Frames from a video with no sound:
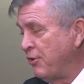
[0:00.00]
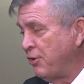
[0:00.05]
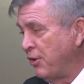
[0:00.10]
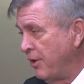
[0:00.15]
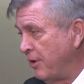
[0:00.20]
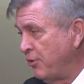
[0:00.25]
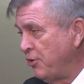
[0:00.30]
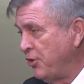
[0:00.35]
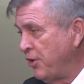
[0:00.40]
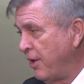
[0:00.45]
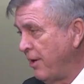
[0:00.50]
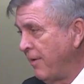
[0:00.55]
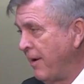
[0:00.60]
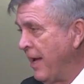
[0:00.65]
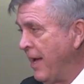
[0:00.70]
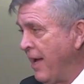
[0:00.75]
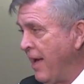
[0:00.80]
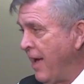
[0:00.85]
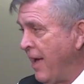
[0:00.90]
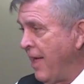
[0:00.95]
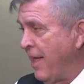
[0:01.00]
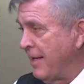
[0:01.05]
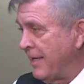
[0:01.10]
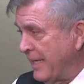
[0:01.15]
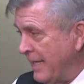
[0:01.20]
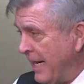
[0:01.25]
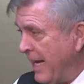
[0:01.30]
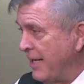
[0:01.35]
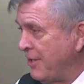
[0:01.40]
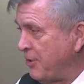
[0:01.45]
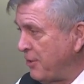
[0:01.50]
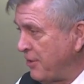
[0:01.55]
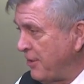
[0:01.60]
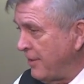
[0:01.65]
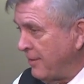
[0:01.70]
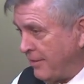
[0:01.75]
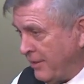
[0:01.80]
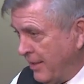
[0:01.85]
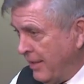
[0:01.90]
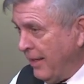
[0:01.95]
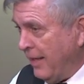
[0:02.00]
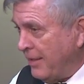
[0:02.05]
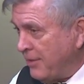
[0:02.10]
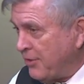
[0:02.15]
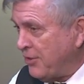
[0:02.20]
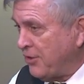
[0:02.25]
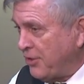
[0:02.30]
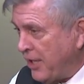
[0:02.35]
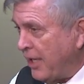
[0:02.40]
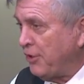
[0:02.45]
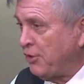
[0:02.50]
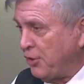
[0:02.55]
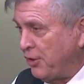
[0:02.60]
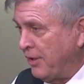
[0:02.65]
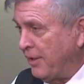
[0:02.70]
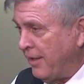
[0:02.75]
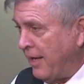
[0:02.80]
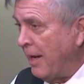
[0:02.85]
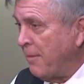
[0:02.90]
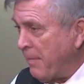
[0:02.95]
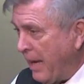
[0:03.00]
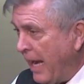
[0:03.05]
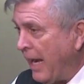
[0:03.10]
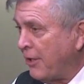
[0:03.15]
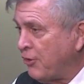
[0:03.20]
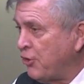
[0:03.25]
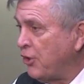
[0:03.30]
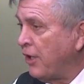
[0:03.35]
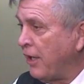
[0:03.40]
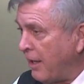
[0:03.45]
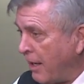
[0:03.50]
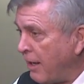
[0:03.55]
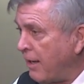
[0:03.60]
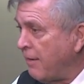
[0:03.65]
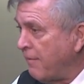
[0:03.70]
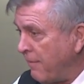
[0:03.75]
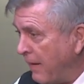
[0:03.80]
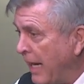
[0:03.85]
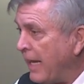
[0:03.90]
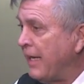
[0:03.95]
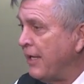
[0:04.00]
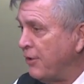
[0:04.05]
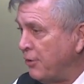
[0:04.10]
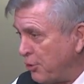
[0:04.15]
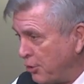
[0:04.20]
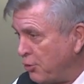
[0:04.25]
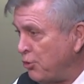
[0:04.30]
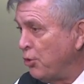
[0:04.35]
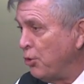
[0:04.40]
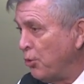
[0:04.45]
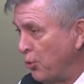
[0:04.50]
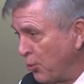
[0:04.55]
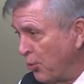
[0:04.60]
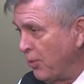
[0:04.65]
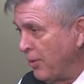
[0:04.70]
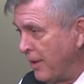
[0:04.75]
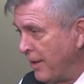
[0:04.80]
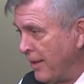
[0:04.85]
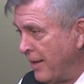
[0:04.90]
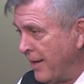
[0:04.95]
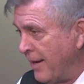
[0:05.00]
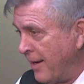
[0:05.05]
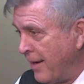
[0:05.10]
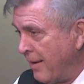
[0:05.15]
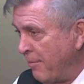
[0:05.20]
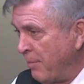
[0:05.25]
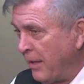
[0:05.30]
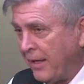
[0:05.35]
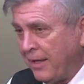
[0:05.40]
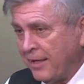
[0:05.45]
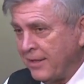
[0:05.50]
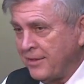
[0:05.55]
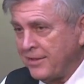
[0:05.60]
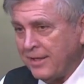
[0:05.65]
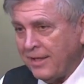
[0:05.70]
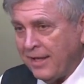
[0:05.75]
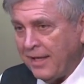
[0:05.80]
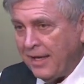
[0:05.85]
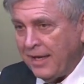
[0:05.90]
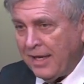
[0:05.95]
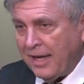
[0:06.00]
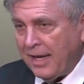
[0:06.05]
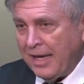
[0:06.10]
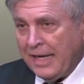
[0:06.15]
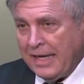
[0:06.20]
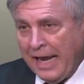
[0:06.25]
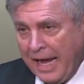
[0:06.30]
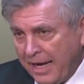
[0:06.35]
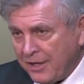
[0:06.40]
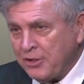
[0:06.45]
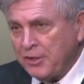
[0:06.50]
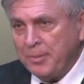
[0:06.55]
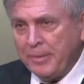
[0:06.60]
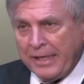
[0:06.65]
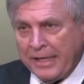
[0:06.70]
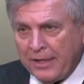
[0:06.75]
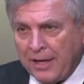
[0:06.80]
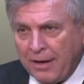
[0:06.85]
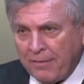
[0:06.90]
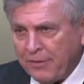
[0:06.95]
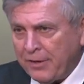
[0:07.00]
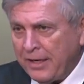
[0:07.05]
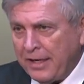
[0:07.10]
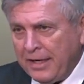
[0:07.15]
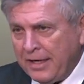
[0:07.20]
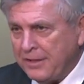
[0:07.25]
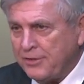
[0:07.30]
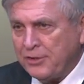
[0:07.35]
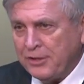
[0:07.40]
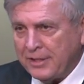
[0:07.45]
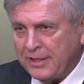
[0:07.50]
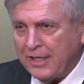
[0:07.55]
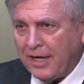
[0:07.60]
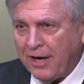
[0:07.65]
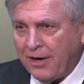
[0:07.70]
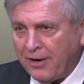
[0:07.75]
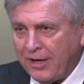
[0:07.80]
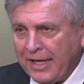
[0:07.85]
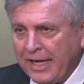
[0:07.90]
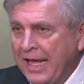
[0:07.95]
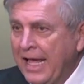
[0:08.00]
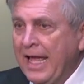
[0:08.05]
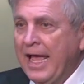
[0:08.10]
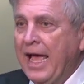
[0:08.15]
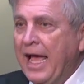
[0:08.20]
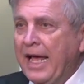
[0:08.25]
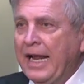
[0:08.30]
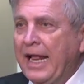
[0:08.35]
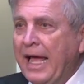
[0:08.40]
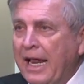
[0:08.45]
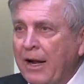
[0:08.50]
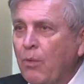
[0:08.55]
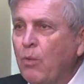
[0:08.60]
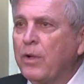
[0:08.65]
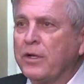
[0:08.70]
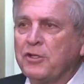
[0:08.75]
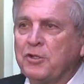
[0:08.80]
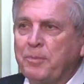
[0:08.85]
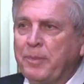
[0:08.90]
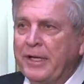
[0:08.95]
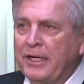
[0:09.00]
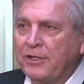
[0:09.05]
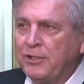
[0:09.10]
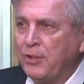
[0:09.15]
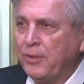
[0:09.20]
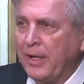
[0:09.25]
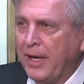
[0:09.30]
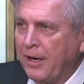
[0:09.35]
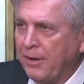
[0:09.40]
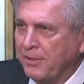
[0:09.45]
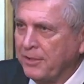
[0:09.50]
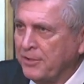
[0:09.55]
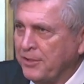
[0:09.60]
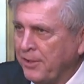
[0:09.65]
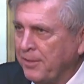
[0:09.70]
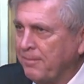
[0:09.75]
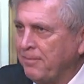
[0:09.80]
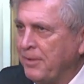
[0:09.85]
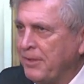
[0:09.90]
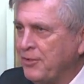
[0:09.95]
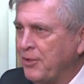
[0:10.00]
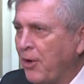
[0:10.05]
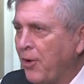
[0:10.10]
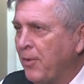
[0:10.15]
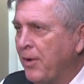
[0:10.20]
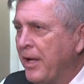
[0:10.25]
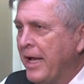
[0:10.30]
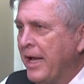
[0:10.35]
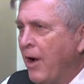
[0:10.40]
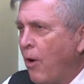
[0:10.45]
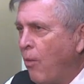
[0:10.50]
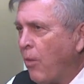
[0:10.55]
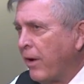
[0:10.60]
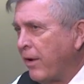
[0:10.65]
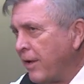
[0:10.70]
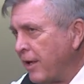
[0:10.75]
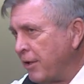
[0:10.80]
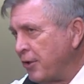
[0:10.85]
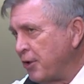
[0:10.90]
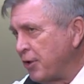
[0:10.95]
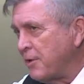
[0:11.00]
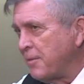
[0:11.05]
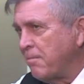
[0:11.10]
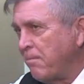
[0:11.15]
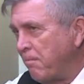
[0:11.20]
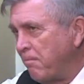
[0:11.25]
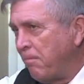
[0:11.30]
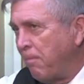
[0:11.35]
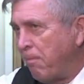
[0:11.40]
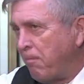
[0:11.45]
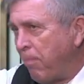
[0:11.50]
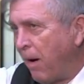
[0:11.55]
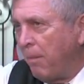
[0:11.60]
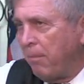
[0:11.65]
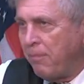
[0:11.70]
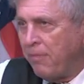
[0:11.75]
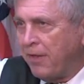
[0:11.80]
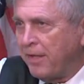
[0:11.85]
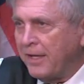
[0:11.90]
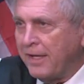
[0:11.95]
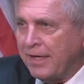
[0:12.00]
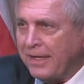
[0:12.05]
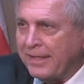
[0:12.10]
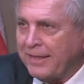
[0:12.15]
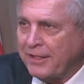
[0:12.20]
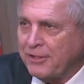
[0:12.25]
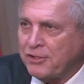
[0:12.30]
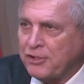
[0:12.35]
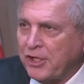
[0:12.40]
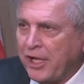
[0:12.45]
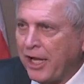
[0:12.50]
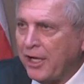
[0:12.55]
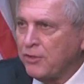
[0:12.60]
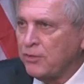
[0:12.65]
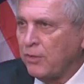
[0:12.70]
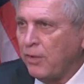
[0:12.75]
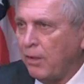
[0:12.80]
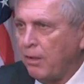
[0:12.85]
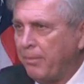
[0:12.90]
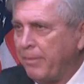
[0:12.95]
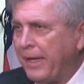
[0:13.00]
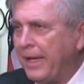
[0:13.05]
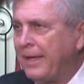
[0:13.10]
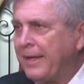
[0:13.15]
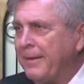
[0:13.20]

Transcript: to share. Tonight's, tonight's session, I'm actually going to divide into two because it has to be covered in its entirety. And I don't want to spend two hours here. So we're going to just bump the, uh, the schedule a little bit.